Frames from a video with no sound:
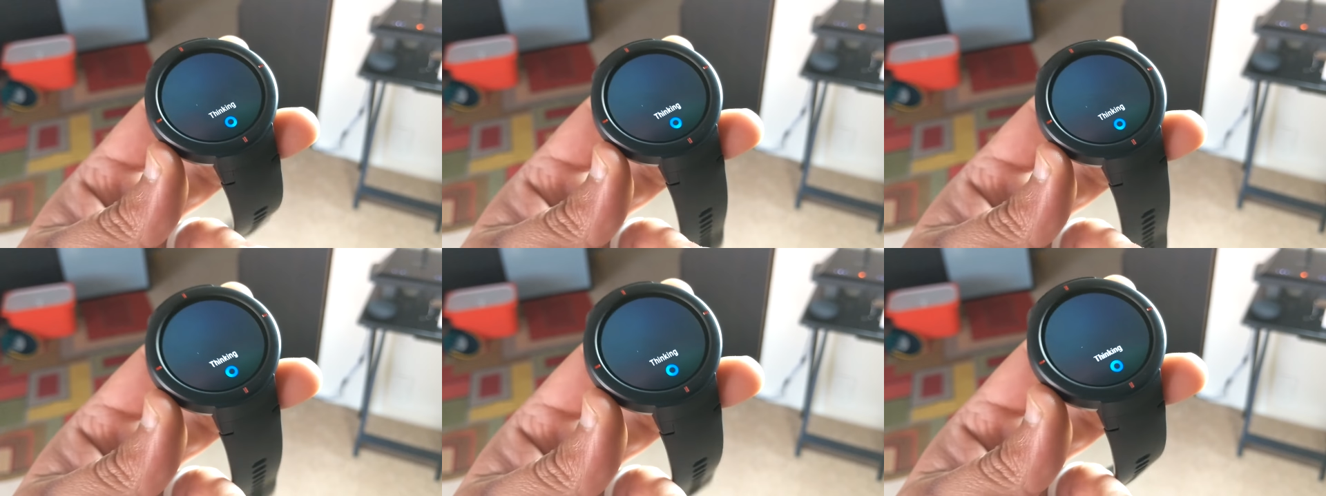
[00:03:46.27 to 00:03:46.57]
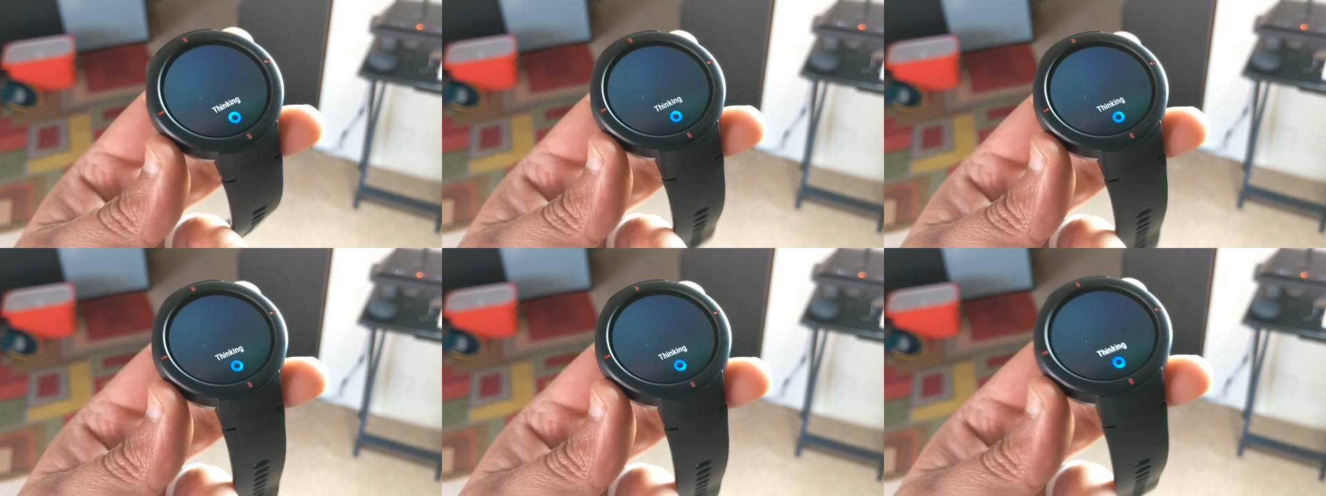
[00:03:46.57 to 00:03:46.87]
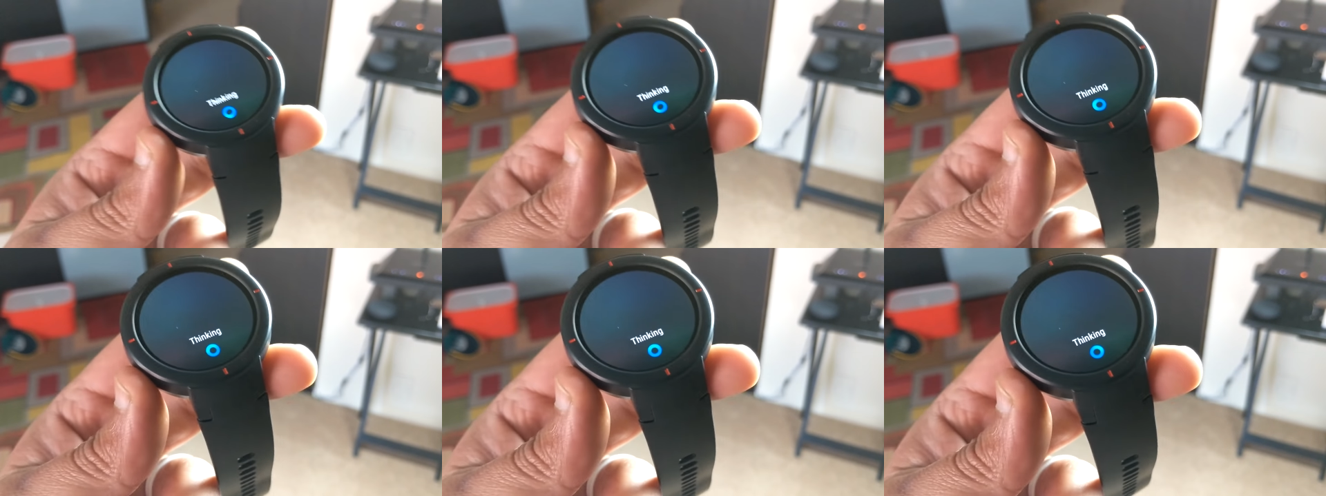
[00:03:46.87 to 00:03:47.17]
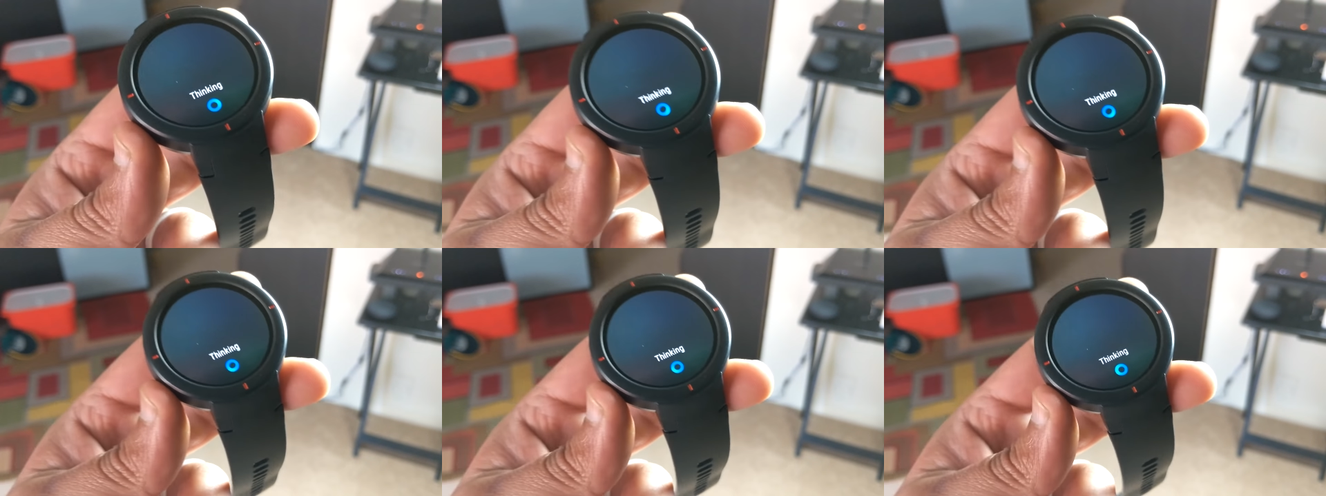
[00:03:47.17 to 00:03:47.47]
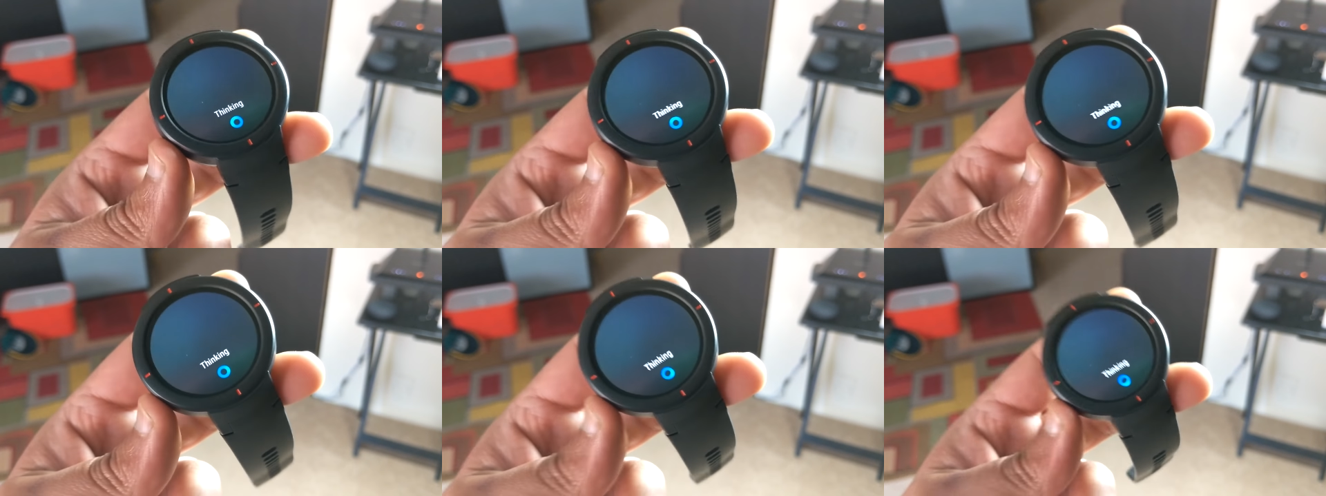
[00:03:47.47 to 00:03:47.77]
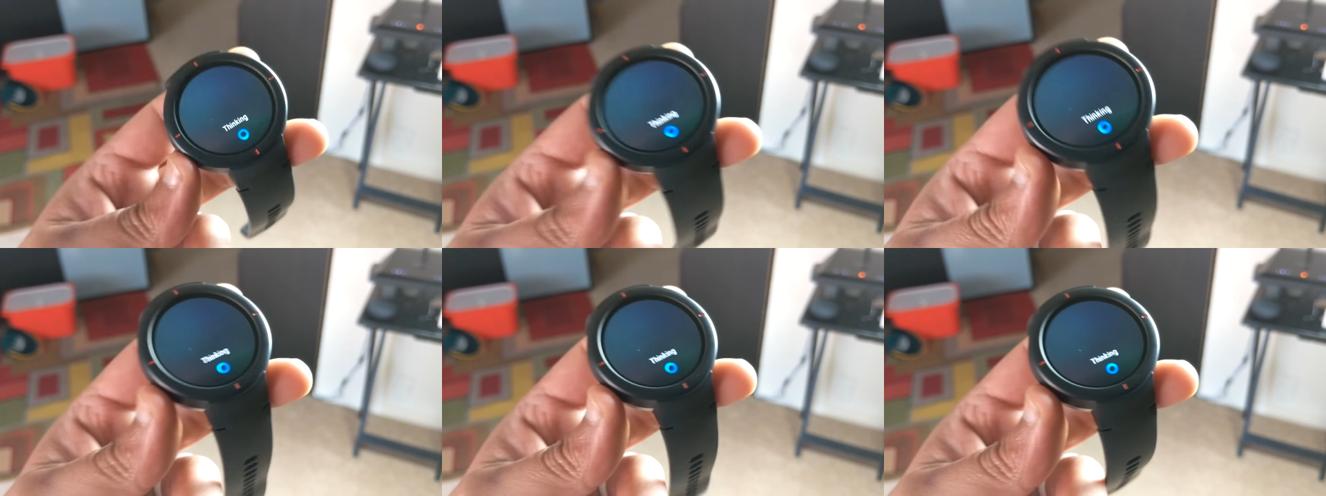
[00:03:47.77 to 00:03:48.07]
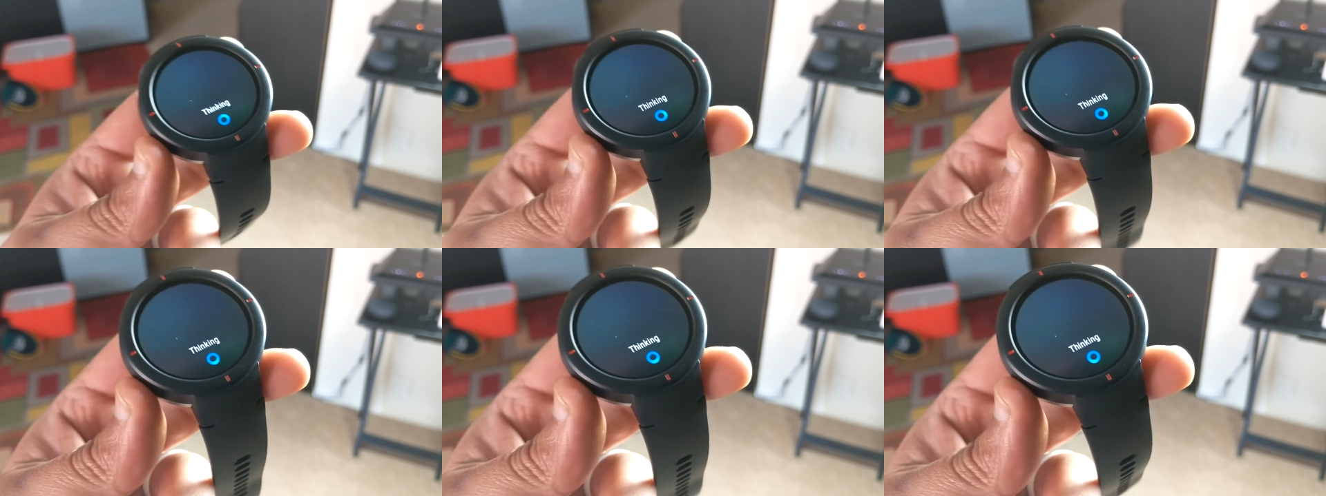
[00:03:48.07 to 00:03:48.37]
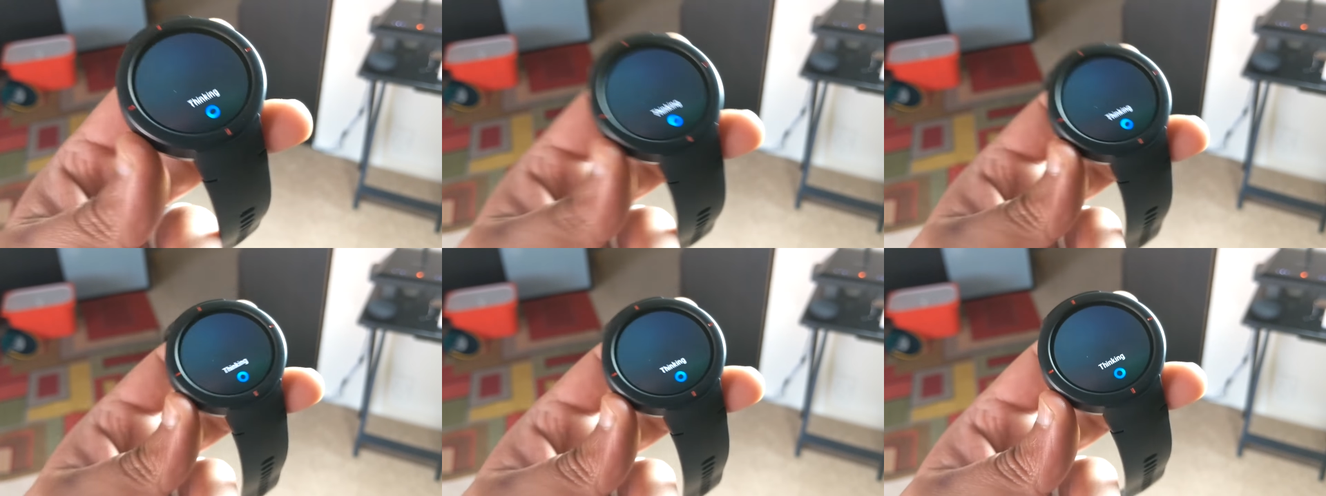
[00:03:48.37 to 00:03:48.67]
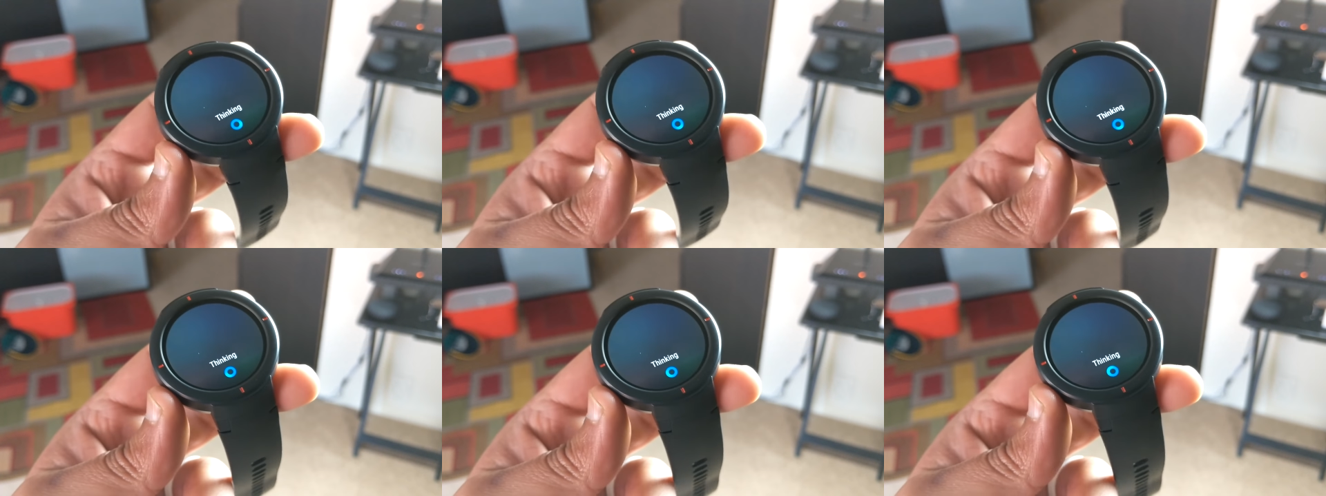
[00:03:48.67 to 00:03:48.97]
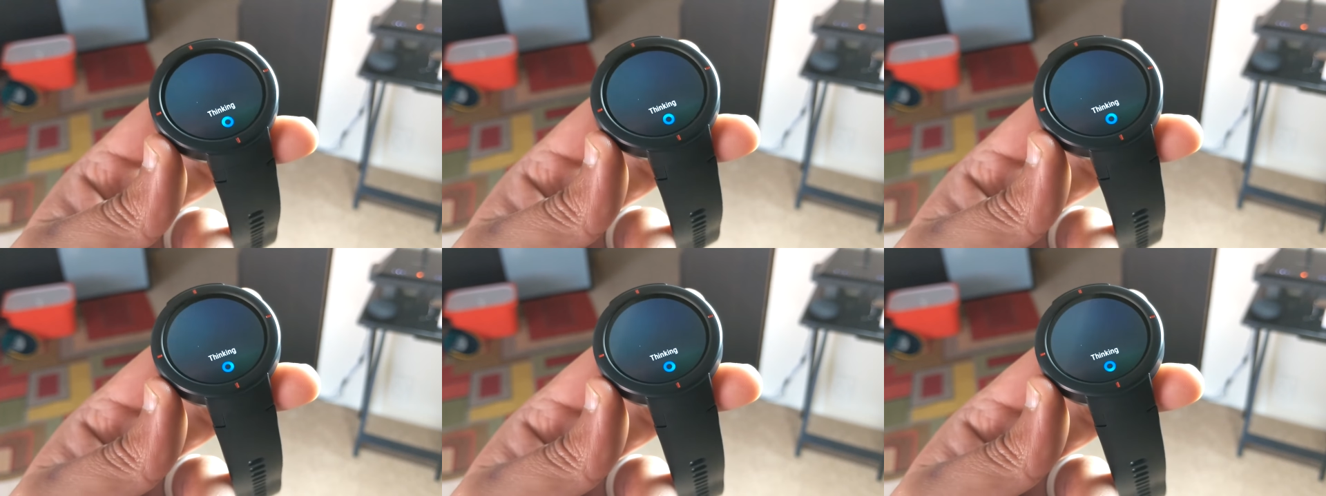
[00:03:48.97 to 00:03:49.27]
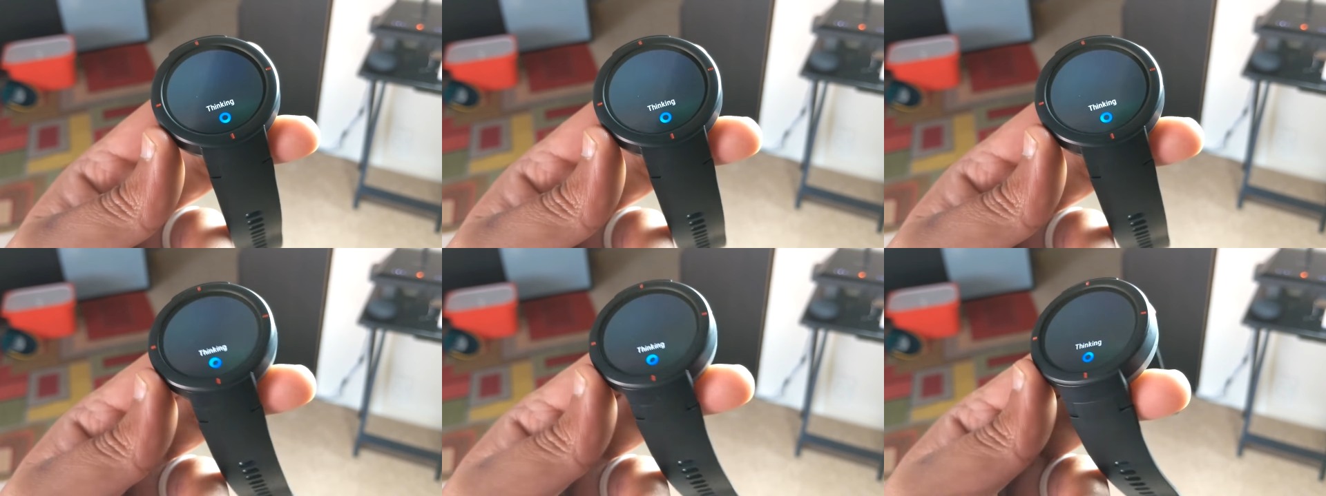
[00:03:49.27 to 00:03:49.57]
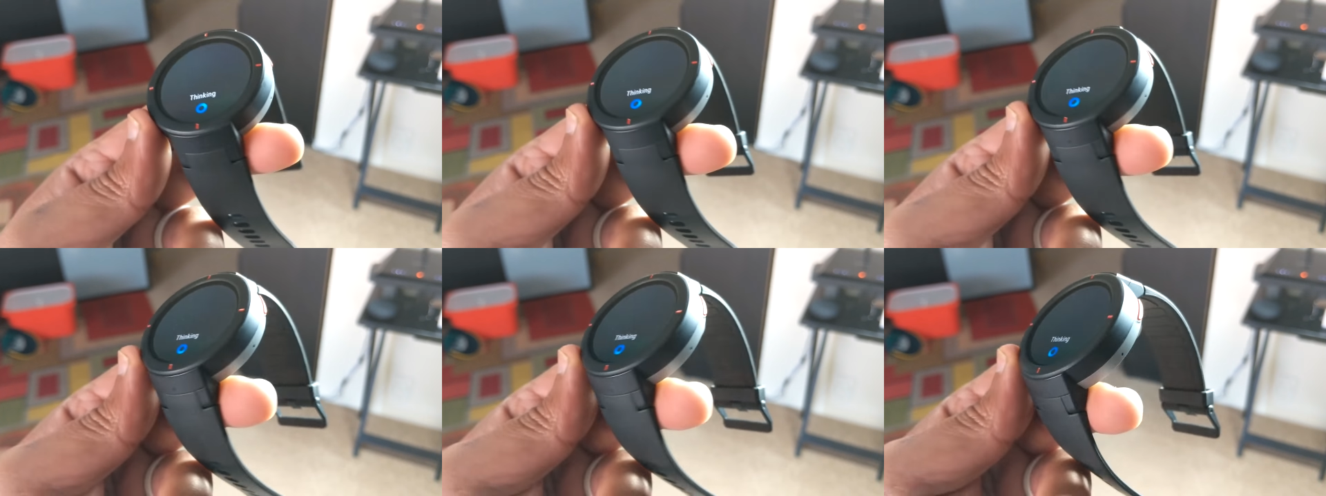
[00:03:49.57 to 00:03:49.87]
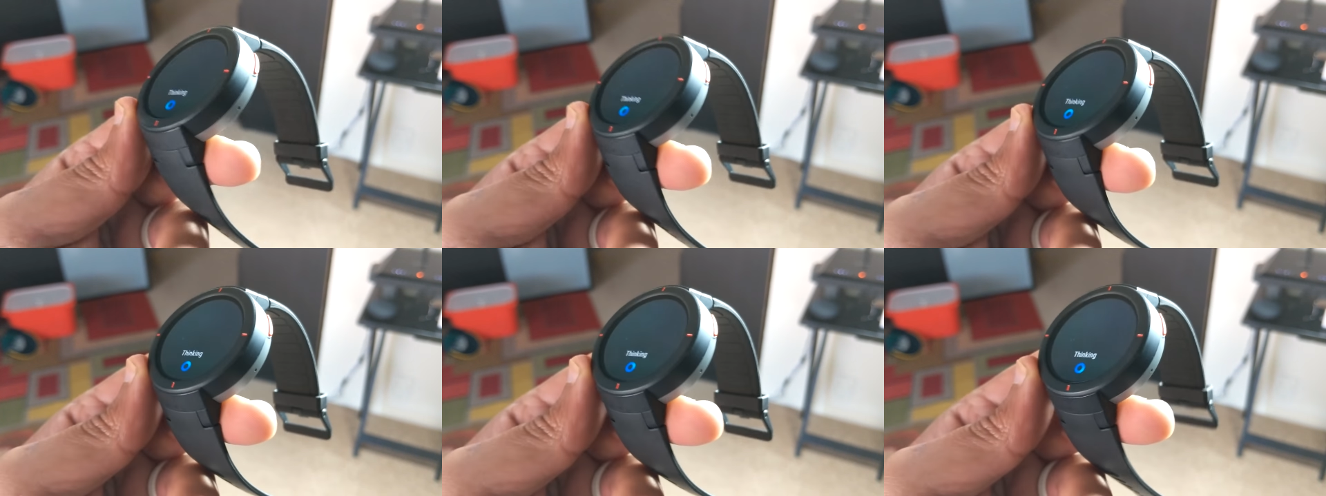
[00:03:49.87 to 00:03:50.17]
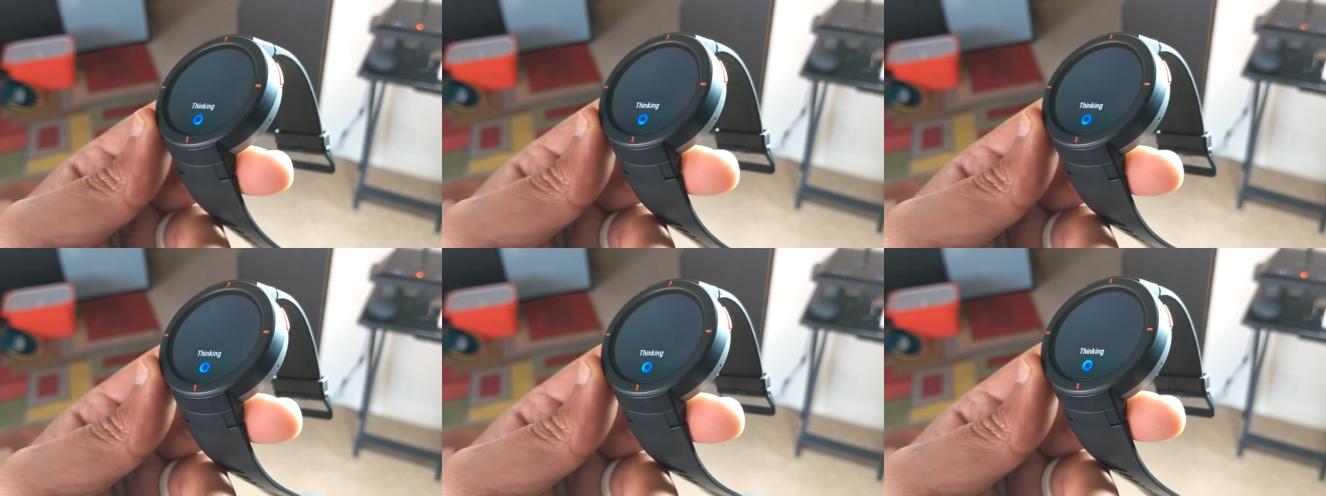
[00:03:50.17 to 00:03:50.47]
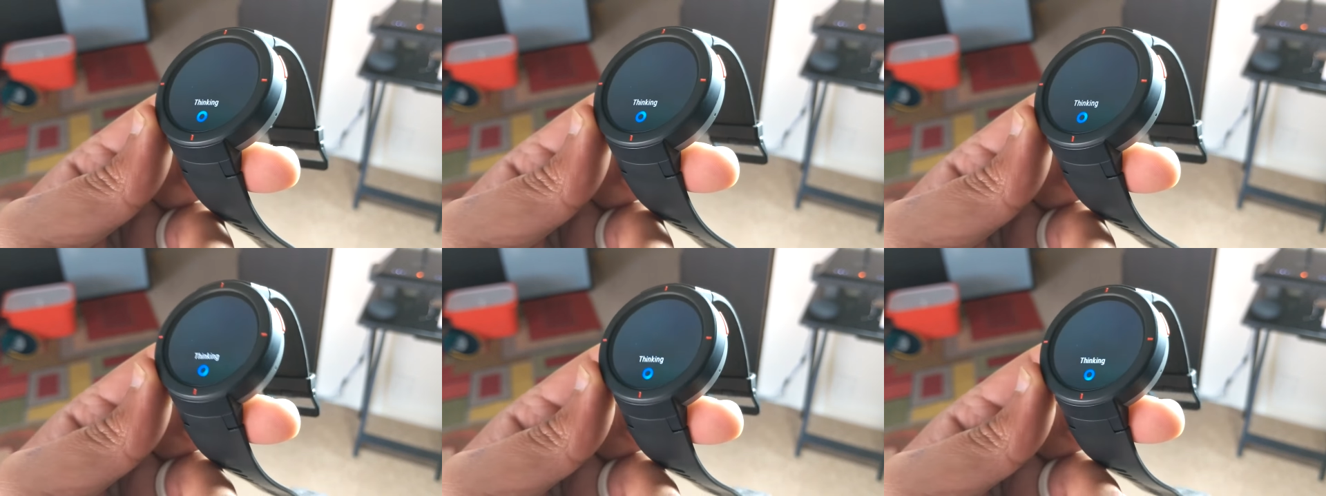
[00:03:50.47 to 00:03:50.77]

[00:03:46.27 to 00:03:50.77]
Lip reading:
No face is visible, so there are no lips to read.